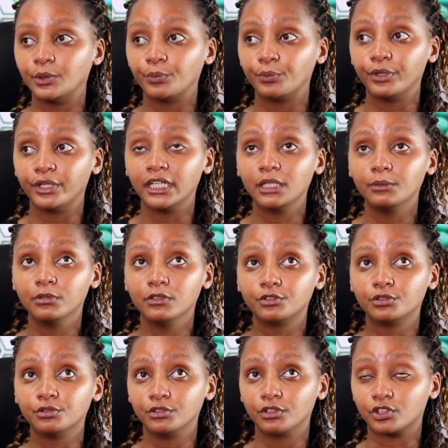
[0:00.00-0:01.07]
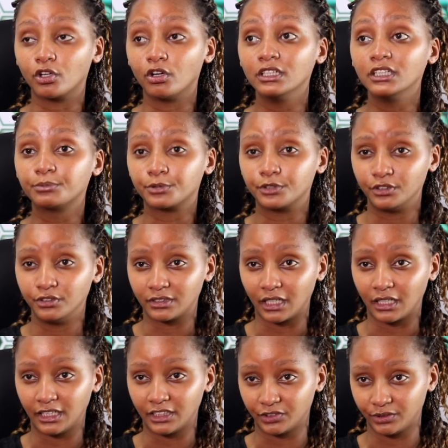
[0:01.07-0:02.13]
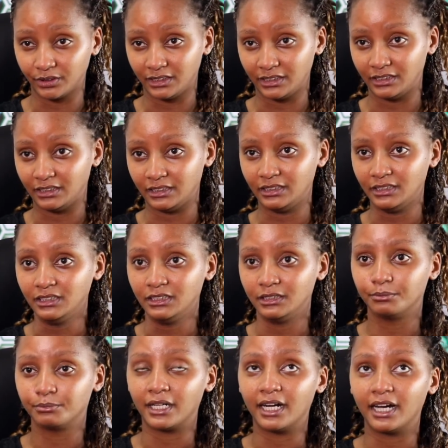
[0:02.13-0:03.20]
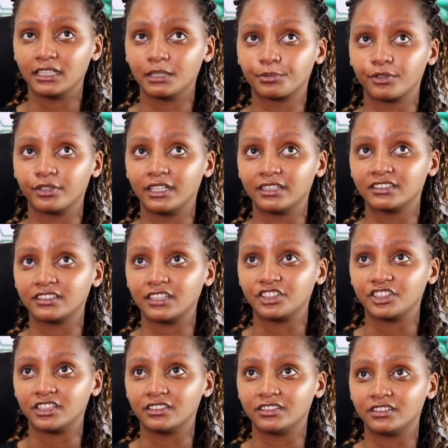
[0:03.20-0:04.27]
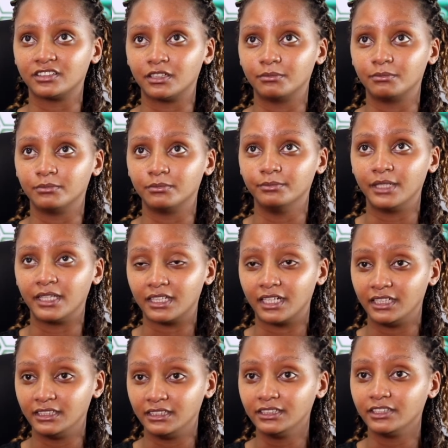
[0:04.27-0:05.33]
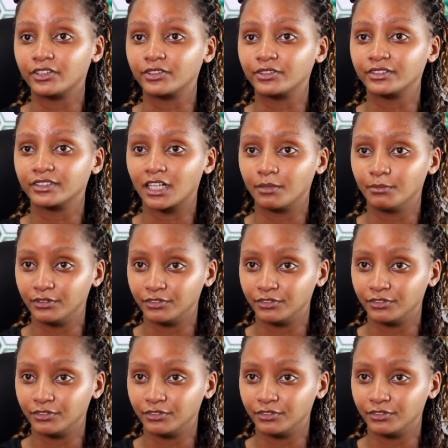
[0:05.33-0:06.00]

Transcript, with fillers: We're able to not only produce electricity, but other products such as um, methane or carbon